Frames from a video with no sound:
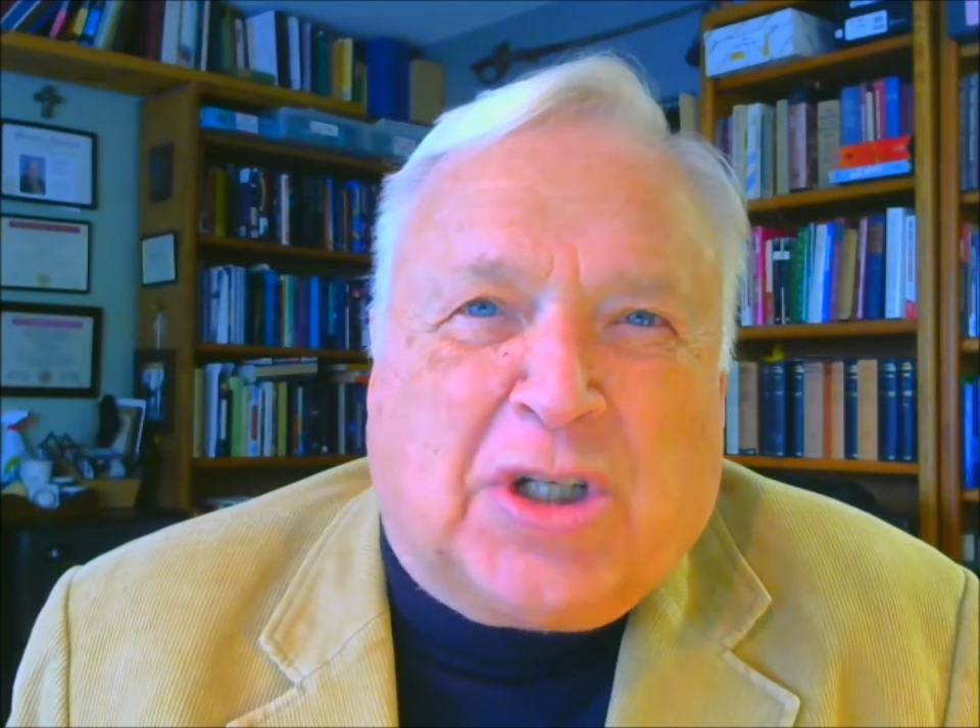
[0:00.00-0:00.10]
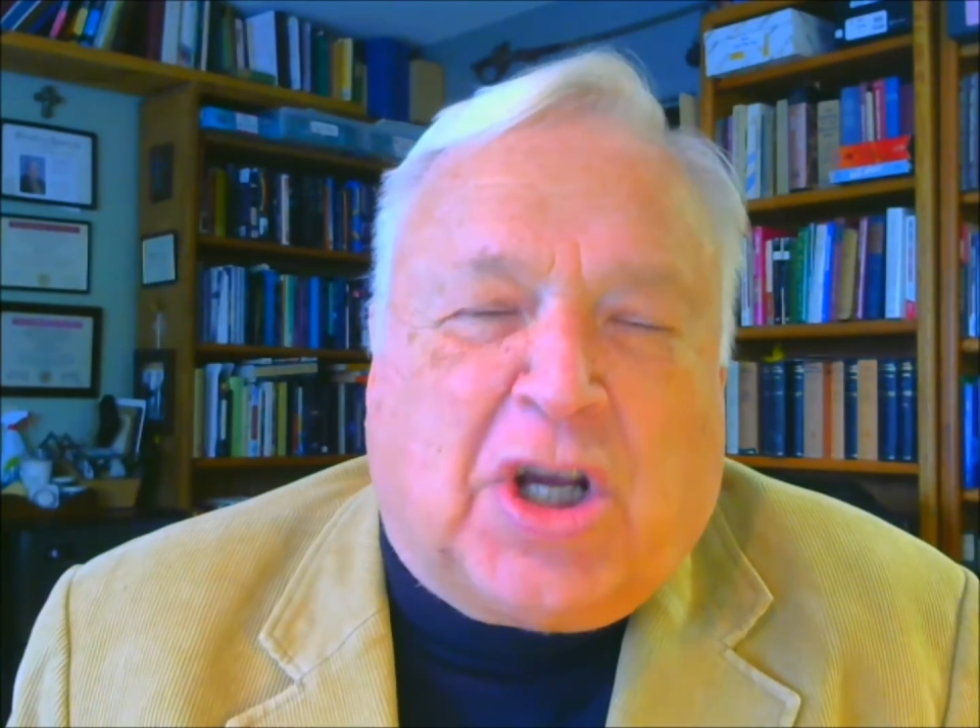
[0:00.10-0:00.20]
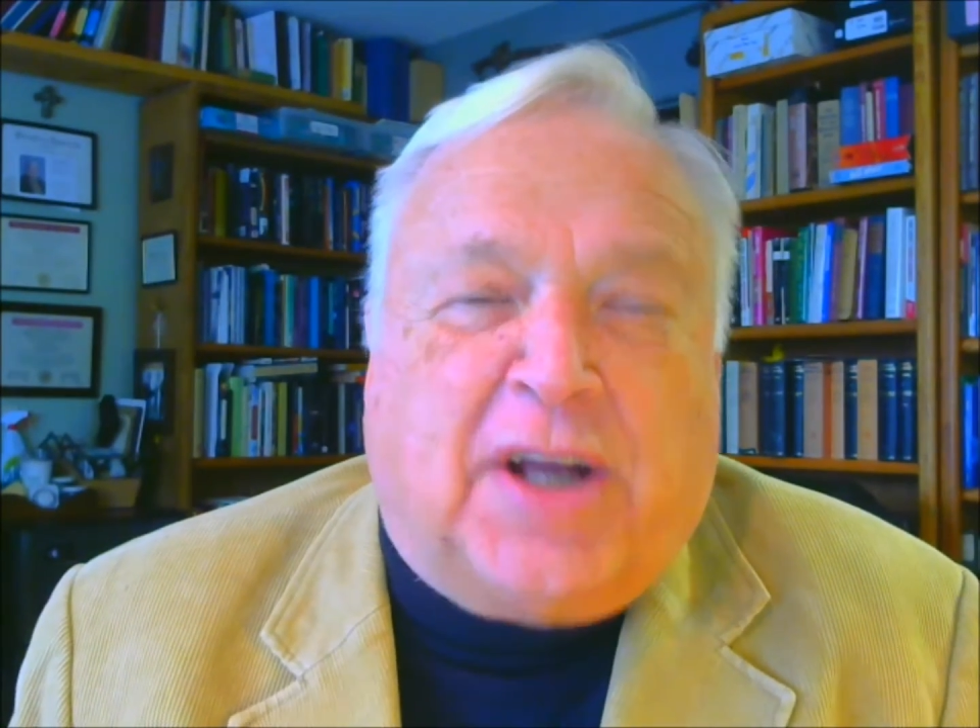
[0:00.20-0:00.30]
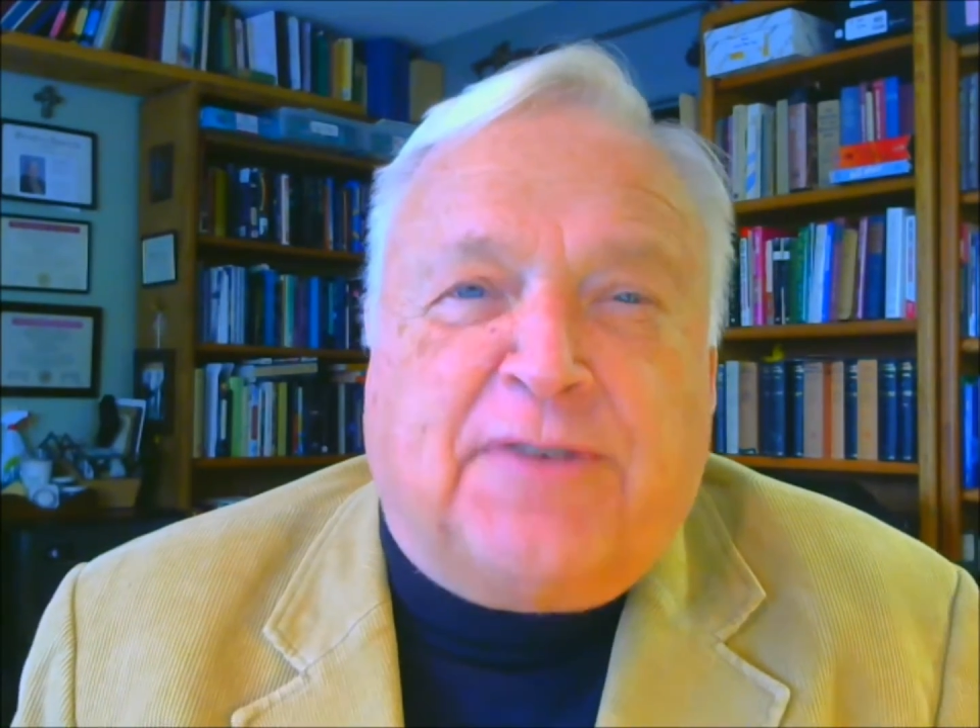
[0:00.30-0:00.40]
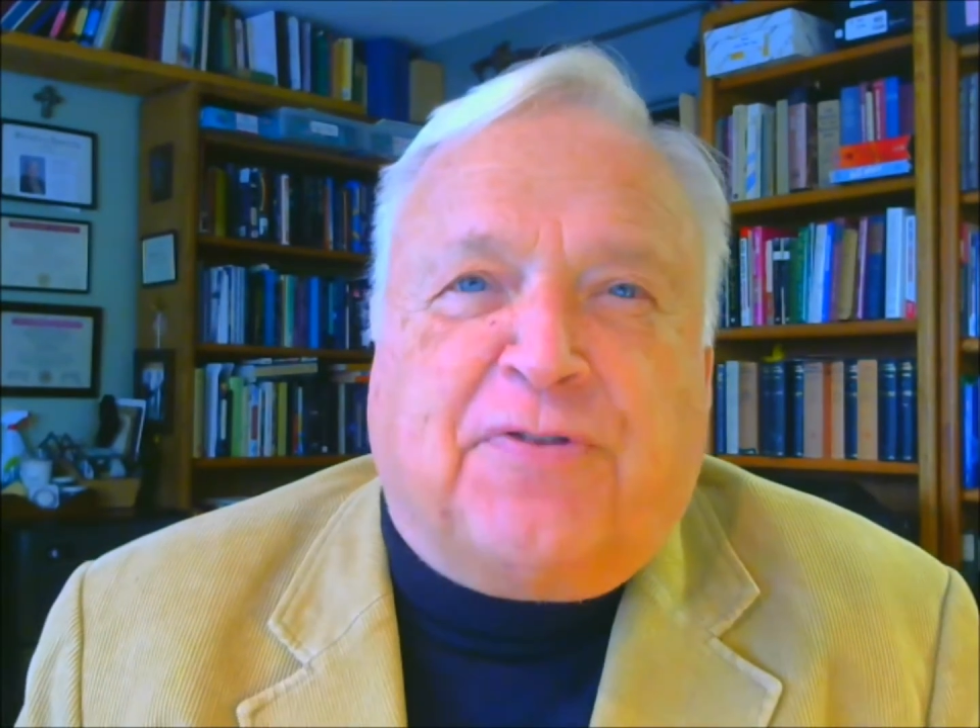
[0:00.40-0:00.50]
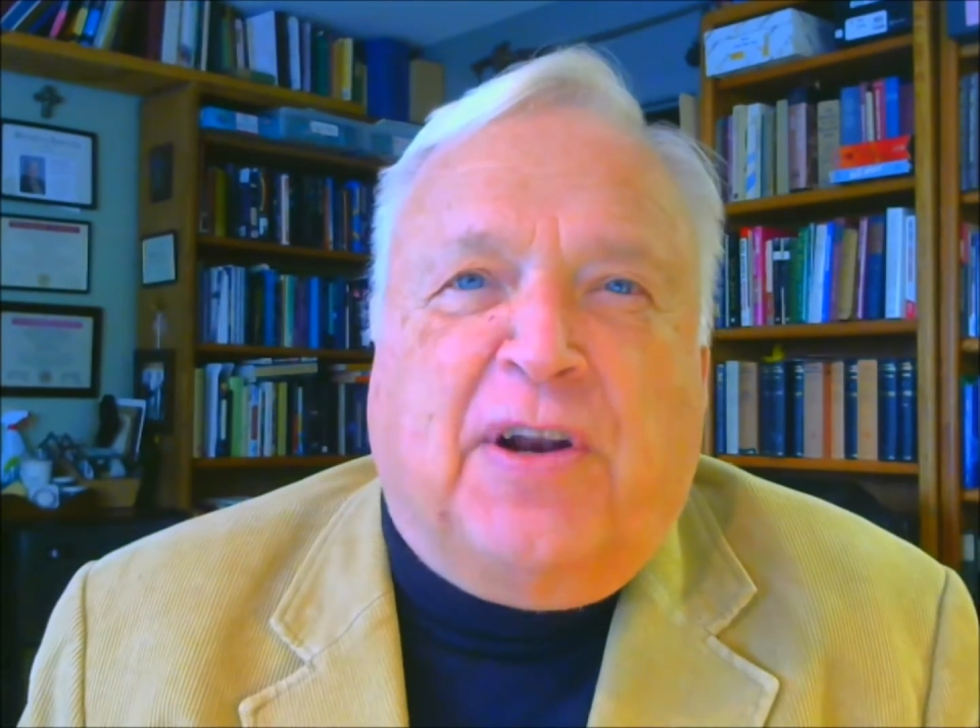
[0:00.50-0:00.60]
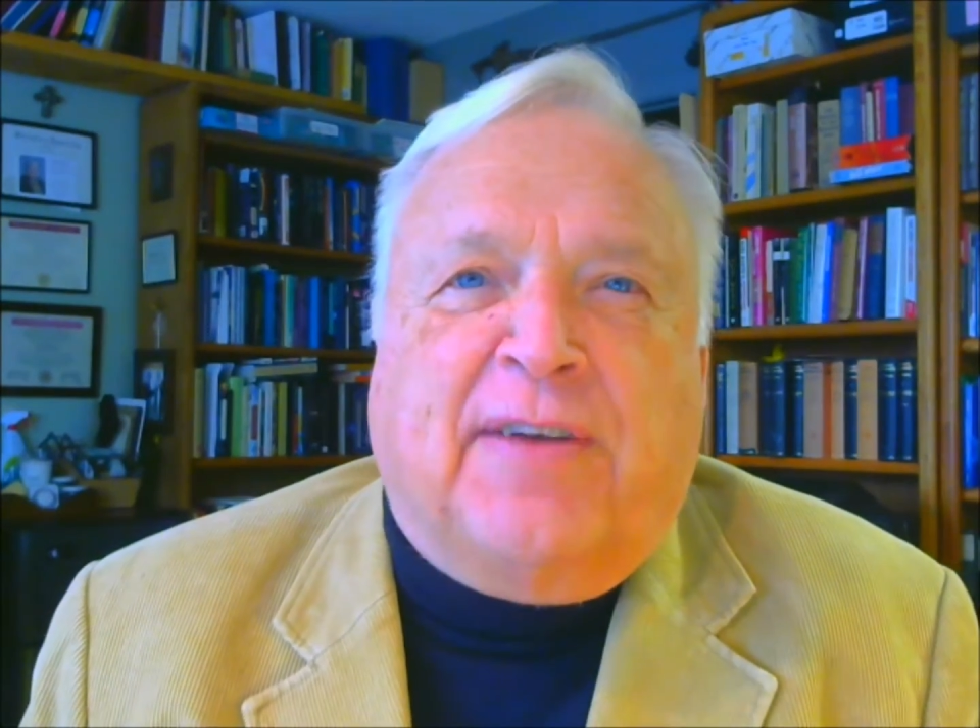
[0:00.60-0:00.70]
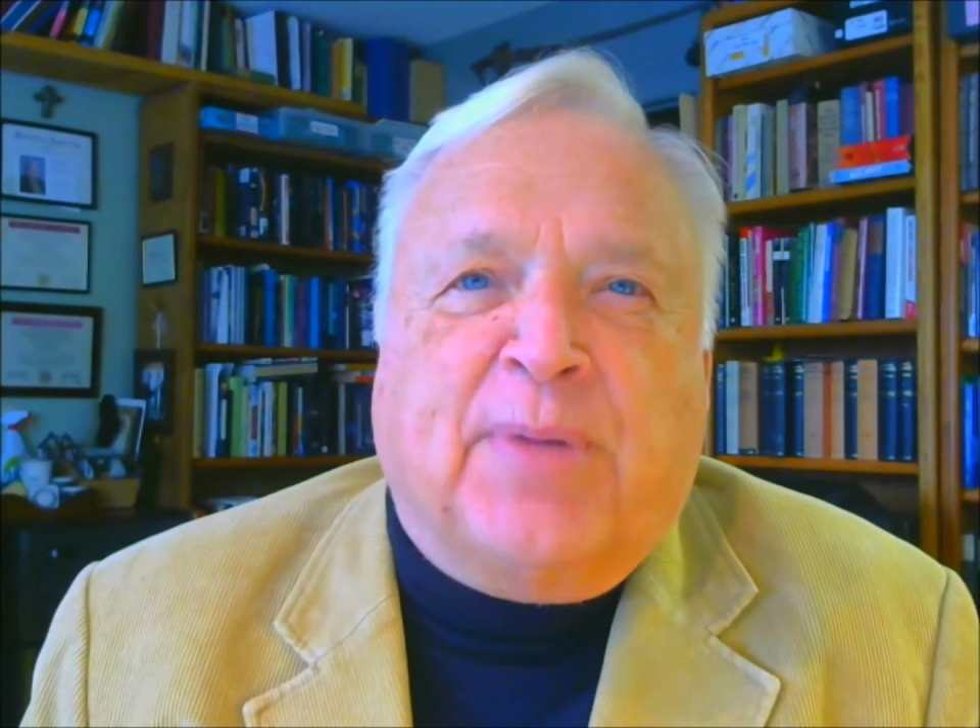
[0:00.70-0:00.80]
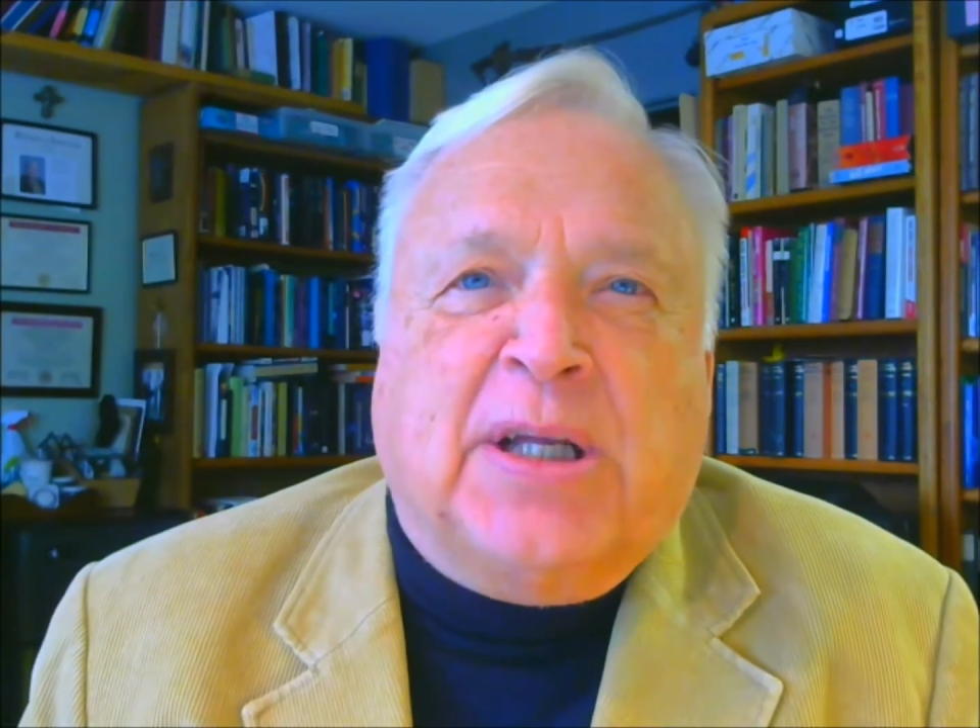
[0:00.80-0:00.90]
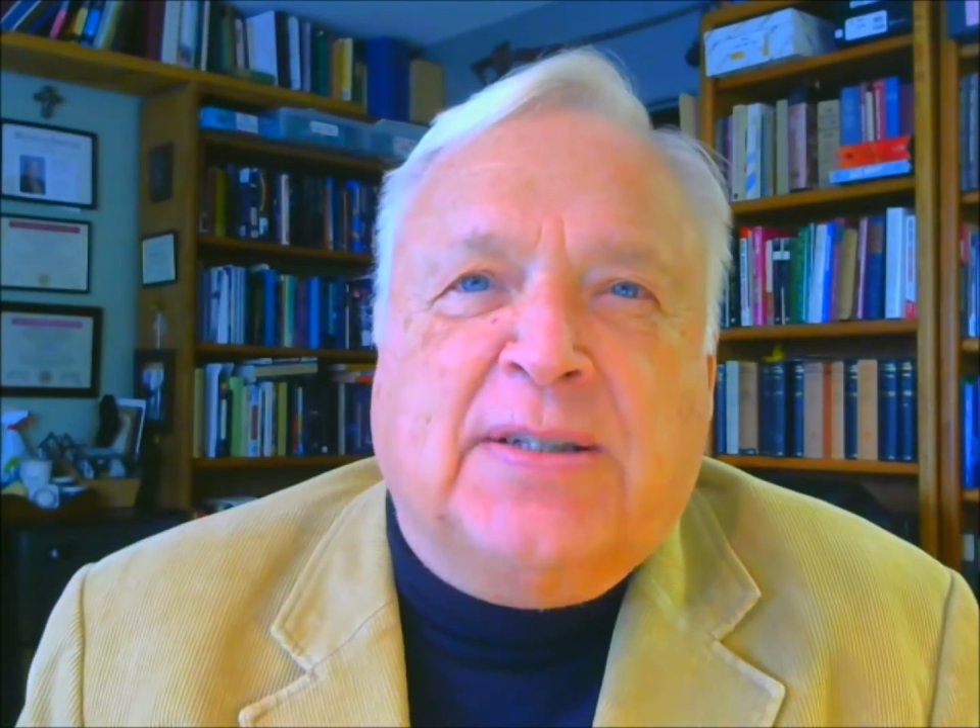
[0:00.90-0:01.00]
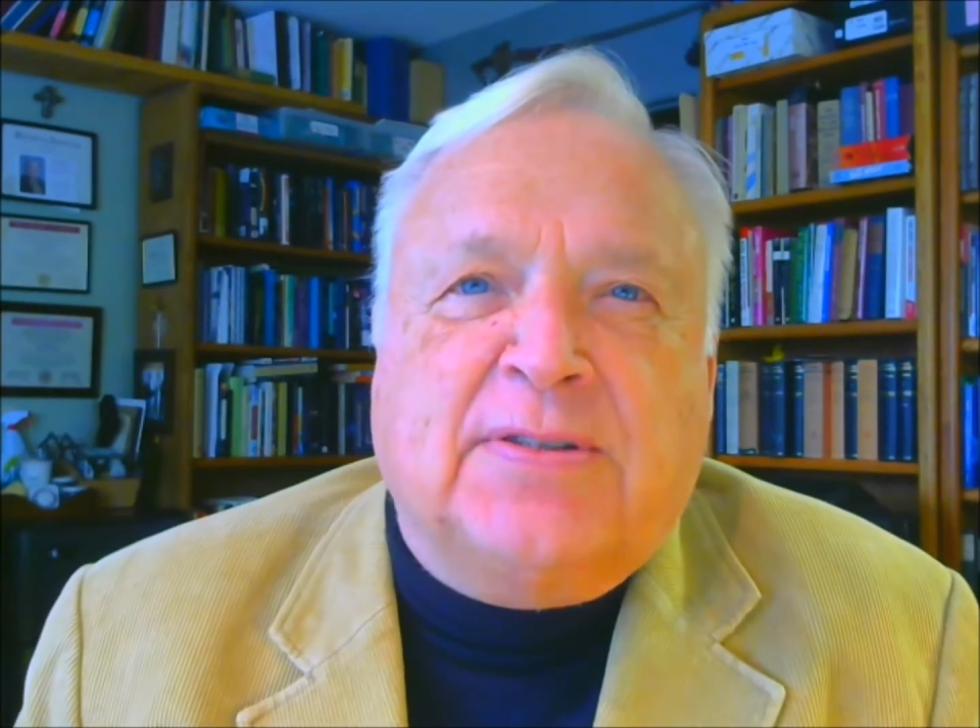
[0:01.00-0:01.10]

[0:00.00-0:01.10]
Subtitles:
cut in front of me,